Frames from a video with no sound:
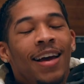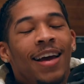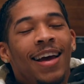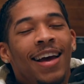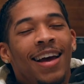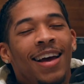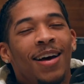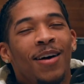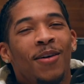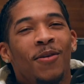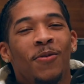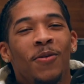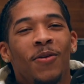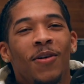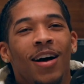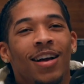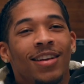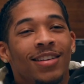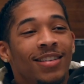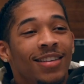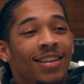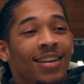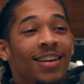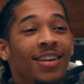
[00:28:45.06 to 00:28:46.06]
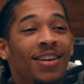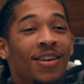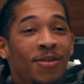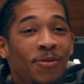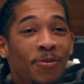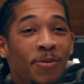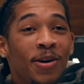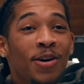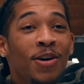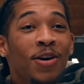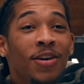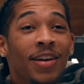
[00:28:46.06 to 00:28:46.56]
And I, said, yo, if
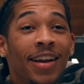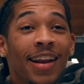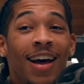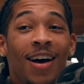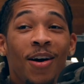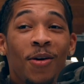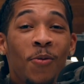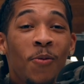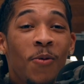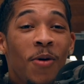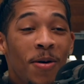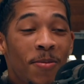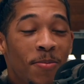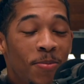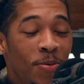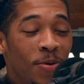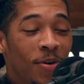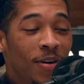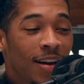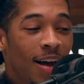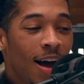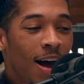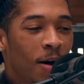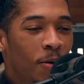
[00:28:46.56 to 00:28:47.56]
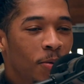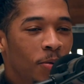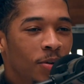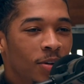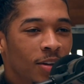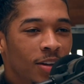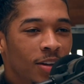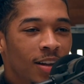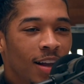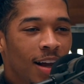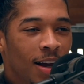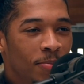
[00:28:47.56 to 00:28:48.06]
we go down one point, I
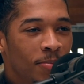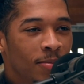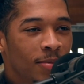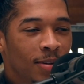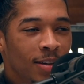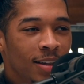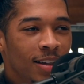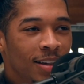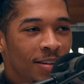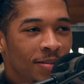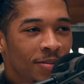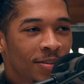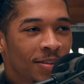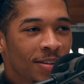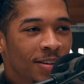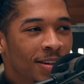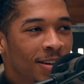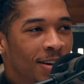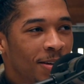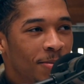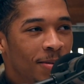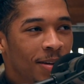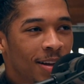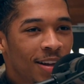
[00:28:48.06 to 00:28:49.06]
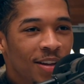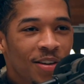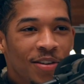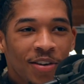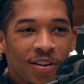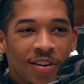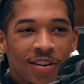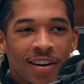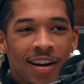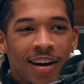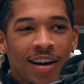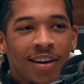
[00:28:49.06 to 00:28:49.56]
will. I'm leaving. I'm letting you know
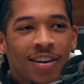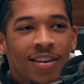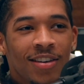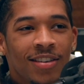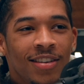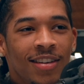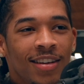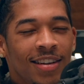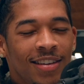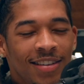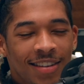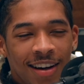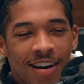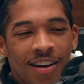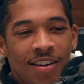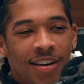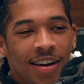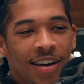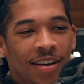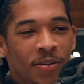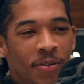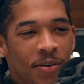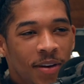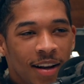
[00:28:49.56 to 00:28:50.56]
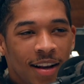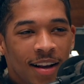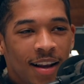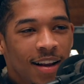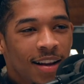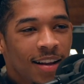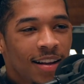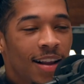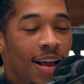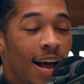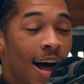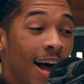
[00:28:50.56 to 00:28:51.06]
now. He's like, okay. Well,
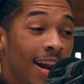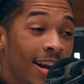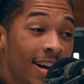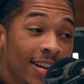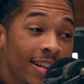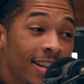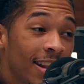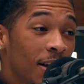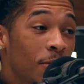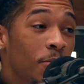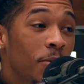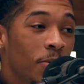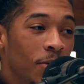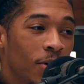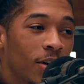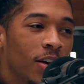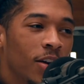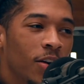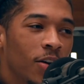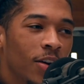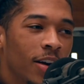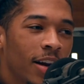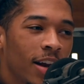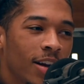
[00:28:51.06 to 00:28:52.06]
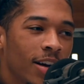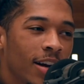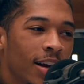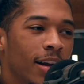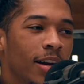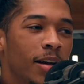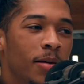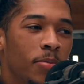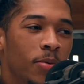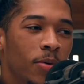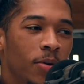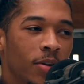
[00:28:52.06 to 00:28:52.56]
I didn't think we were gonna go down at
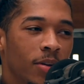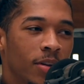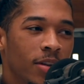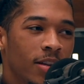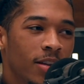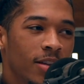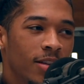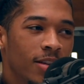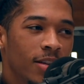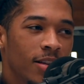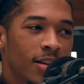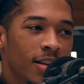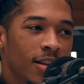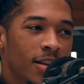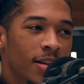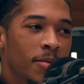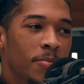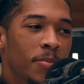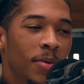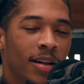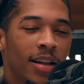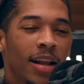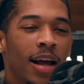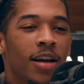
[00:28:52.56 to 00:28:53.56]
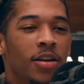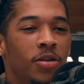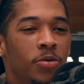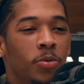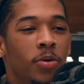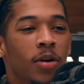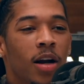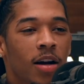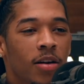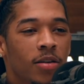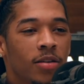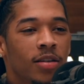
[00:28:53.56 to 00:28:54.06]
any point, but that's
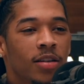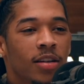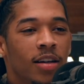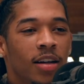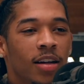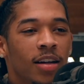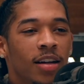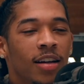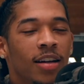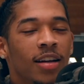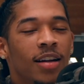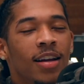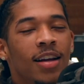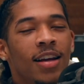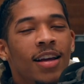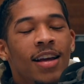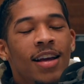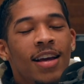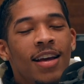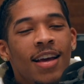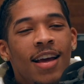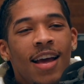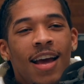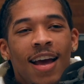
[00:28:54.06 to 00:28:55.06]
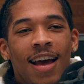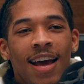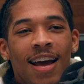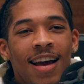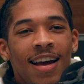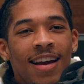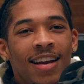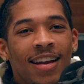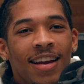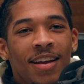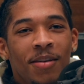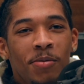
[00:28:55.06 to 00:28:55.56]
what I was saying.
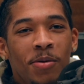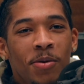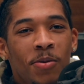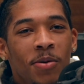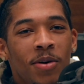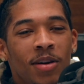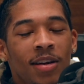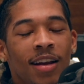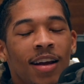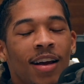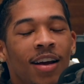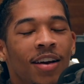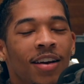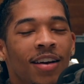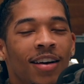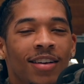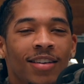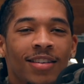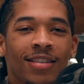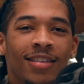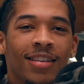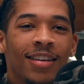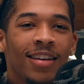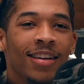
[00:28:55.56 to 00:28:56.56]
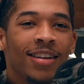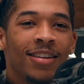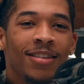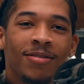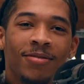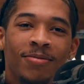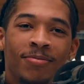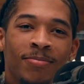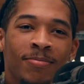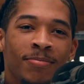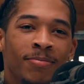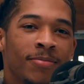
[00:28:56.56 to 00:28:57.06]
And then we went down, and I was like,
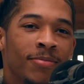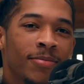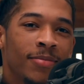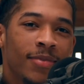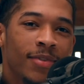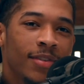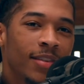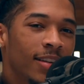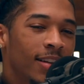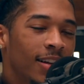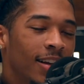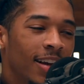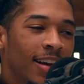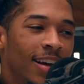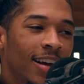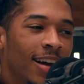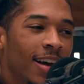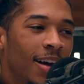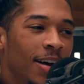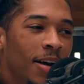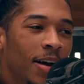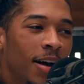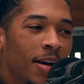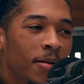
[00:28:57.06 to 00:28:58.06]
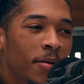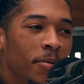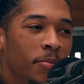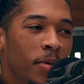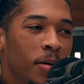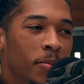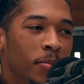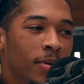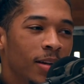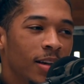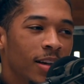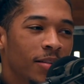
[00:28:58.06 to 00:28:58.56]
yeah, I, I'm,
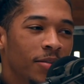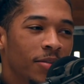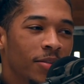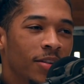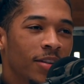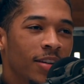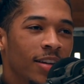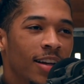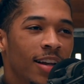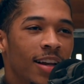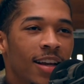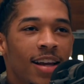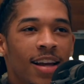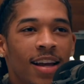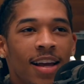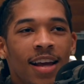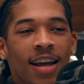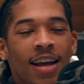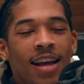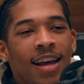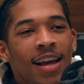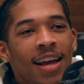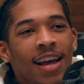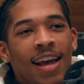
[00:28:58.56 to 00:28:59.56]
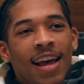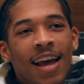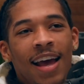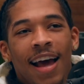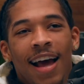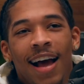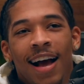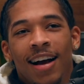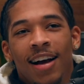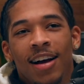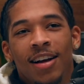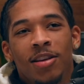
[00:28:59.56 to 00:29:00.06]
I'm leaving.
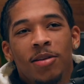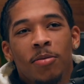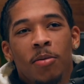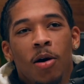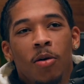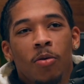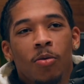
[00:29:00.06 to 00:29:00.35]
I got to my